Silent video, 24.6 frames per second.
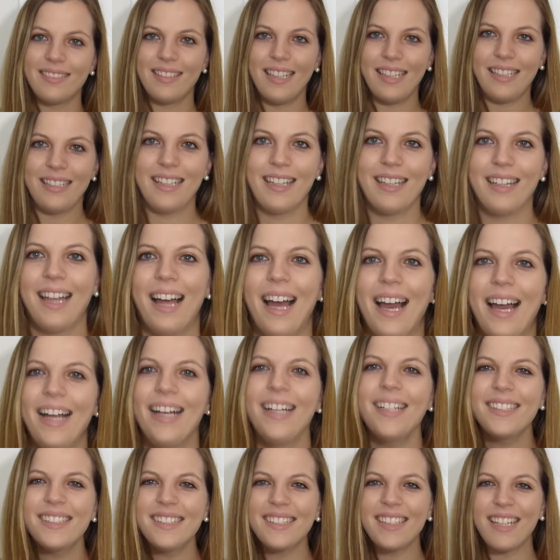like the
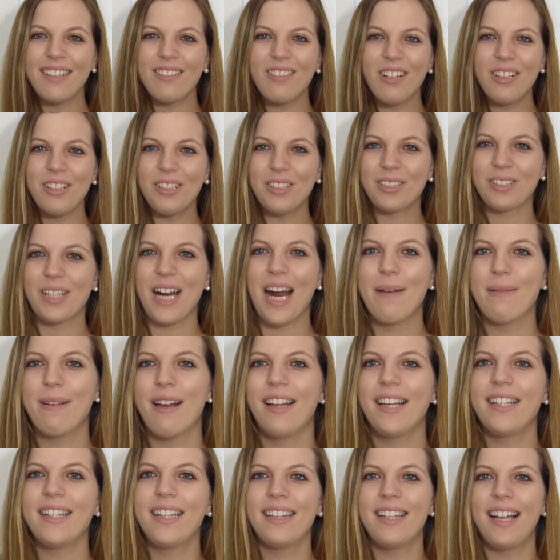lions, I am not describing
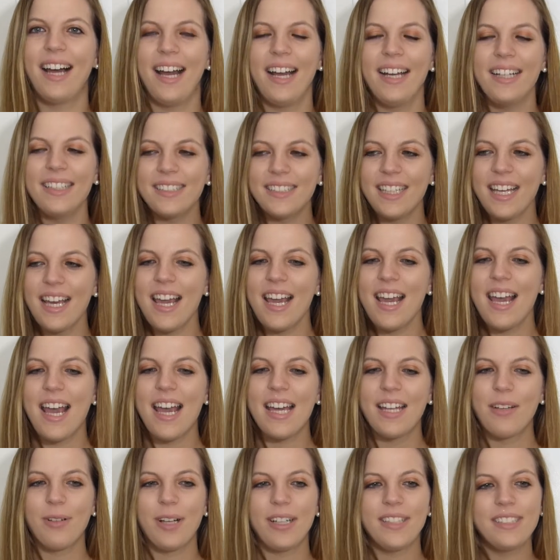that. Like the lions,
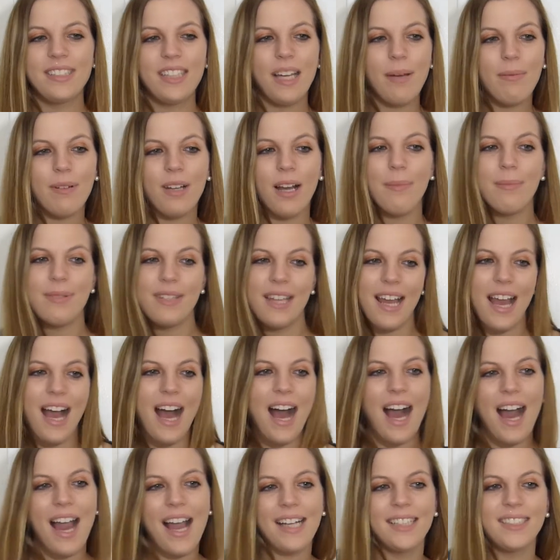and they're like, some come say
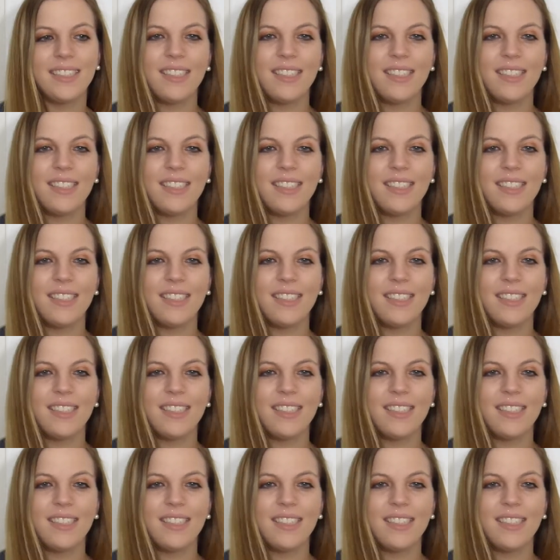hi.